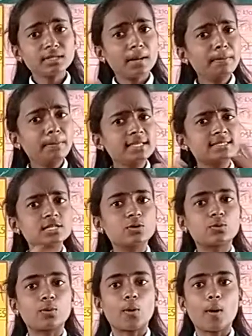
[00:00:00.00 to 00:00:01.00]
mixed
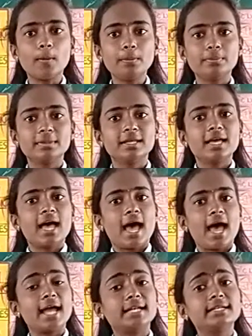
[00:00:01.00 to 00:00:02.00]
crop
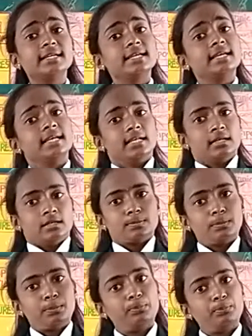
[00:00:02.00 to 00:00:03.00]
and
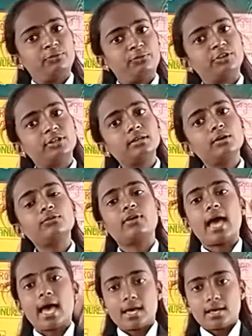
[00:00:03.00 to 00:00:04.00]
fodder of
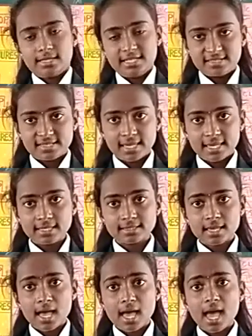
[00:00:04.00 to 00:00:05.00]
insects
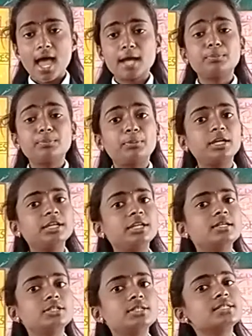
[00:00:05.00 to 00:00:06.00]
and
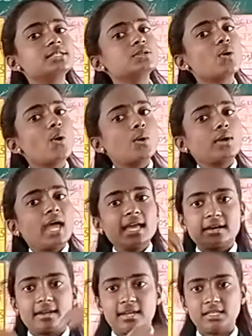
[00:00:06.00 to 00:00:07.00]
predators are
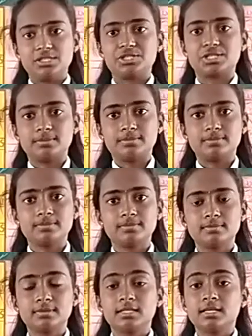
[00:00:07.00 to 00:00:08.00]
encouraged.
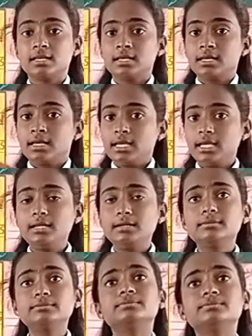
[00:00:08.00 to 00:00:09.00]

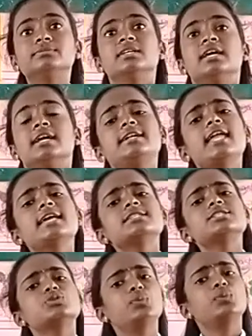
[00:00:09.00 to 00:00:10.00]
In next
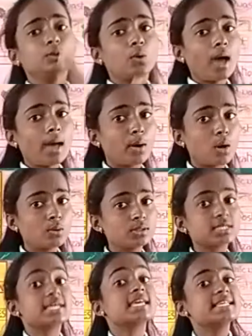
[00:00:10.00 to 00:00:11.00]
we know about
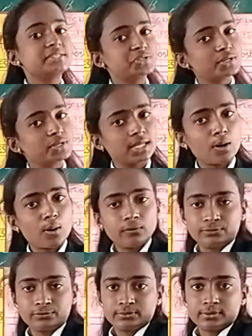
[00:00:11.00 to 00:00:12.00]
history of
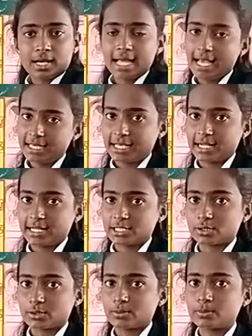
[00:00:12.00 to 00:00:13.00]

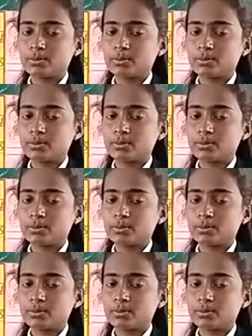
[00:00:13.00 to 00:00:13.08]
agriculture.